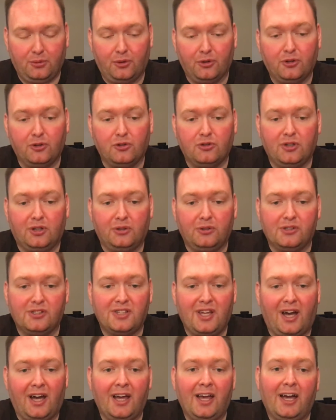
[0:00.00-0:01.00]
One controllers
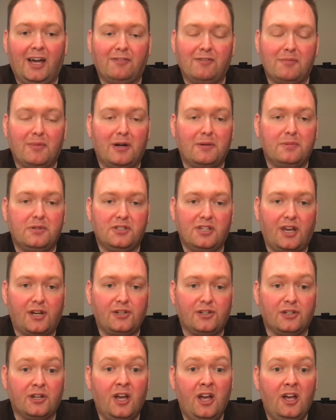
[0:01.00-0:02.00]
that I have in my
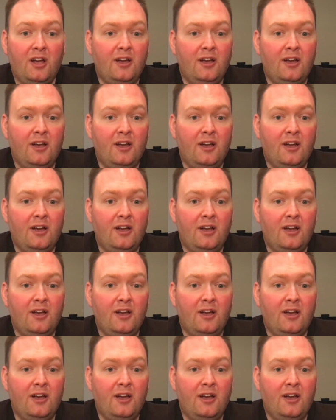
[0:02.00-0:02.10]
possession,